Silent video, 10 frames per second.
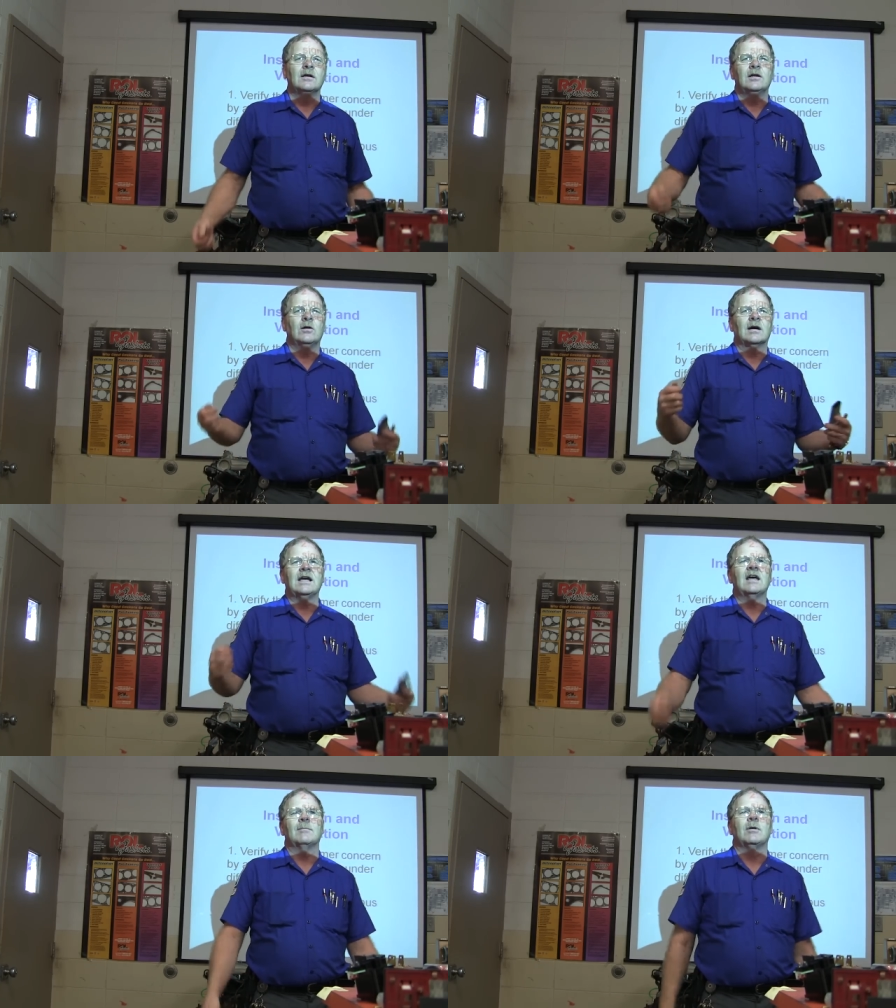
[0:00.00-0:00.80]
you know a
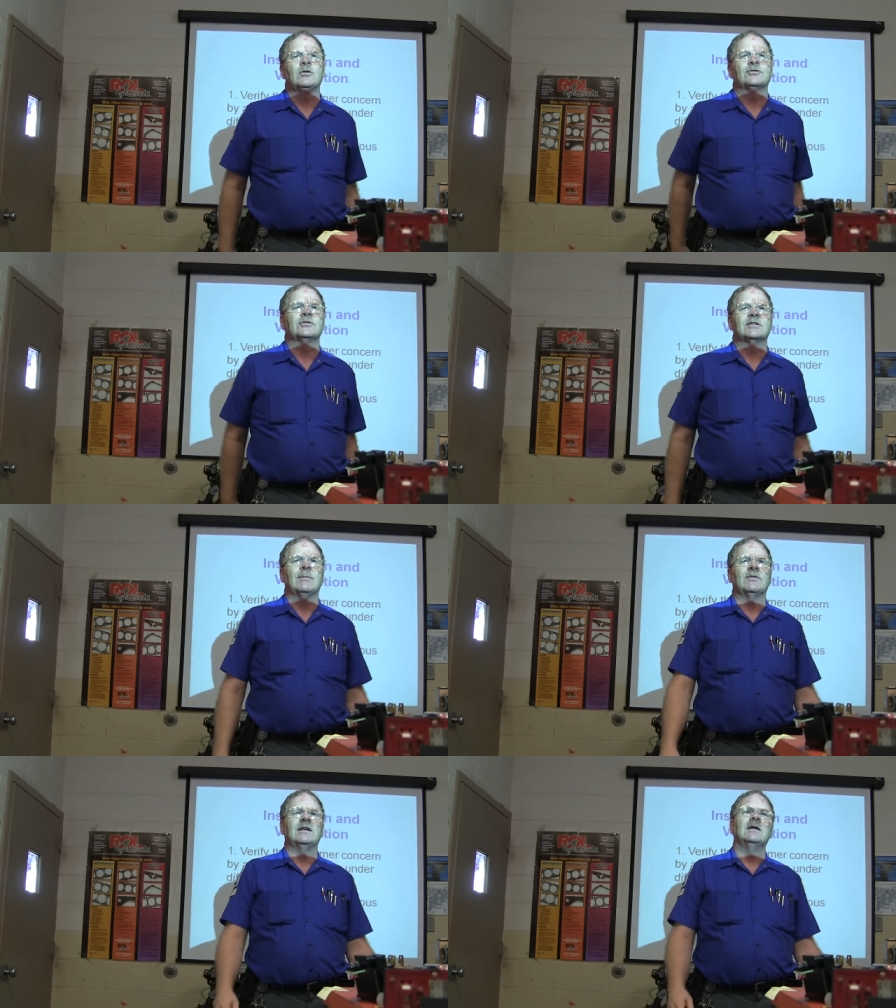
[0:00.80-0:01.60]
can of bolts or
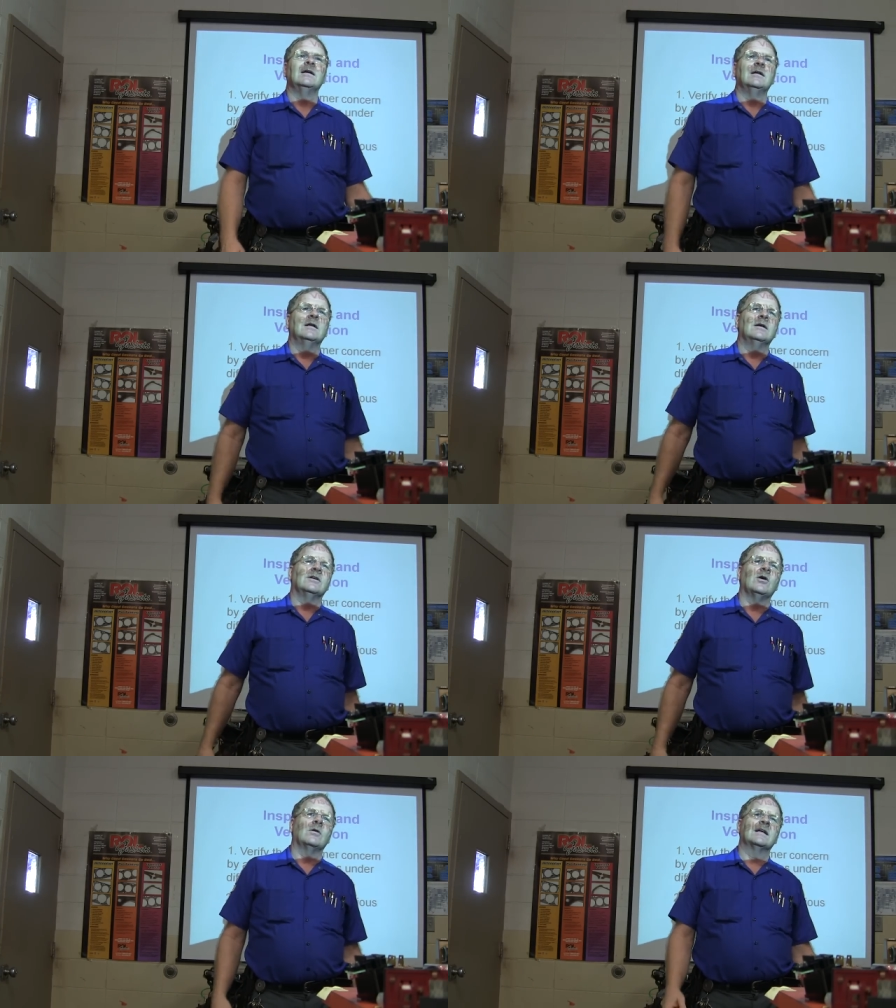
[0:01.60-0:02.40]
something,
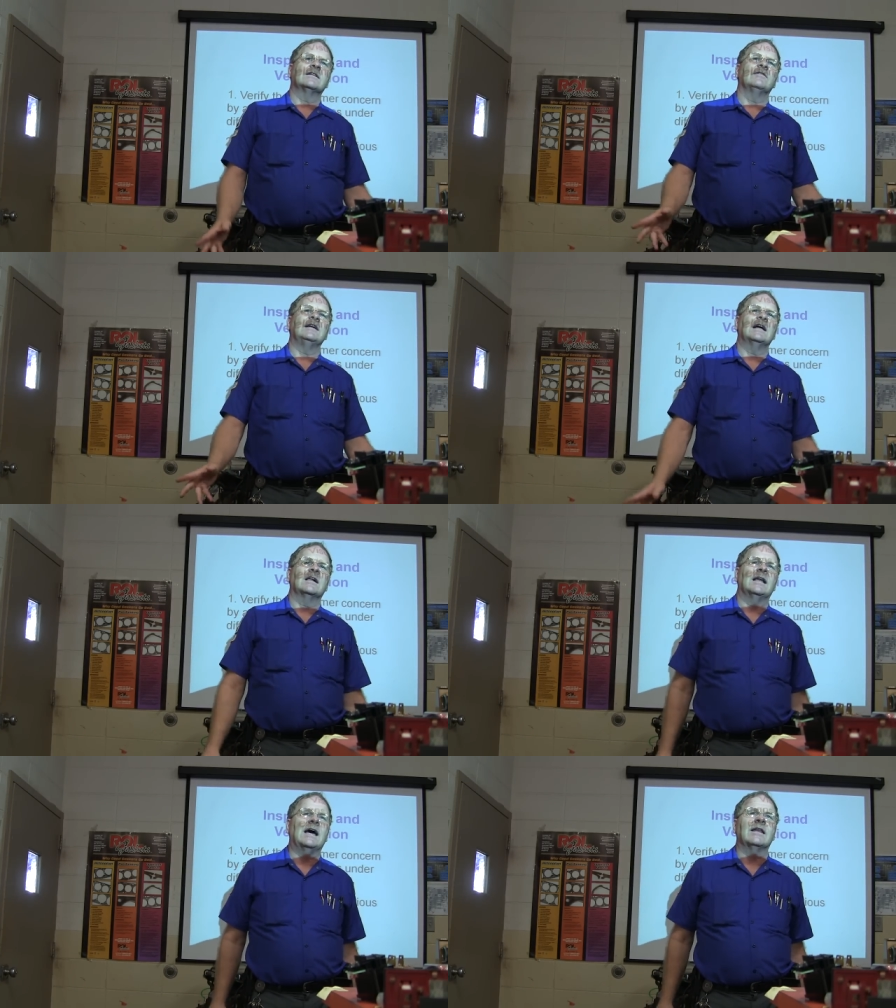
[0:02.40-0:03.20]
don't let the
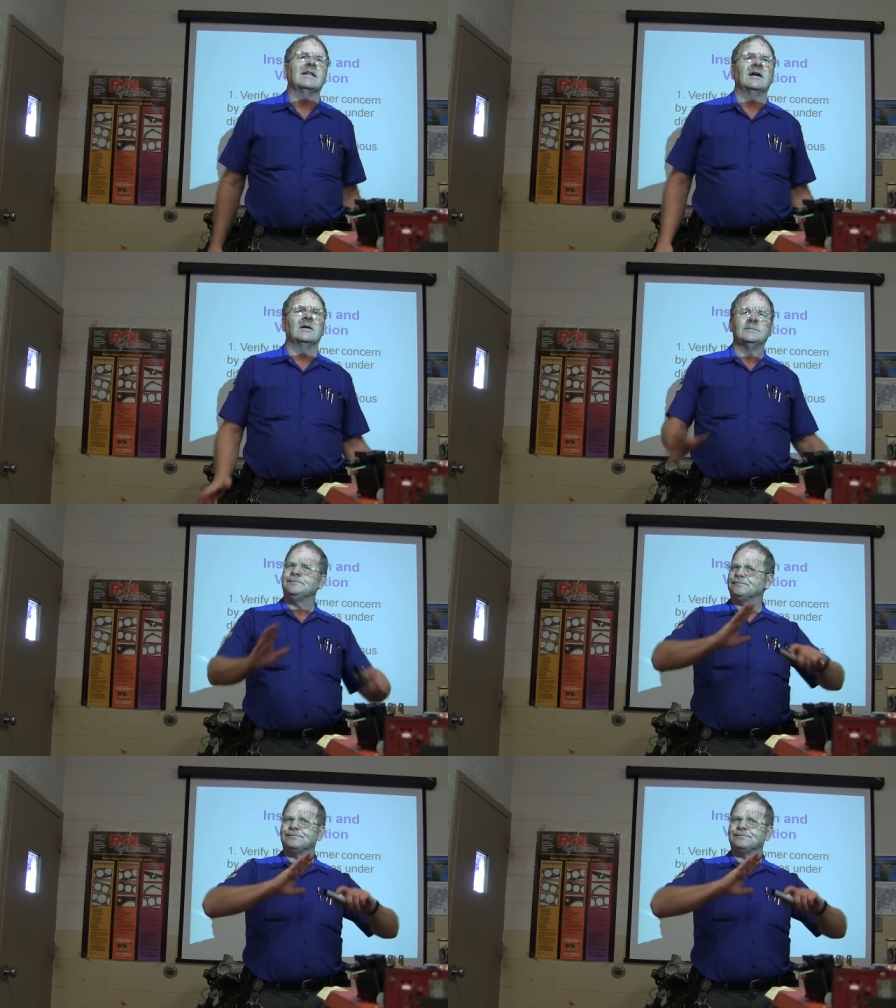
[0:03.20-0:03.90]
vehicle out of there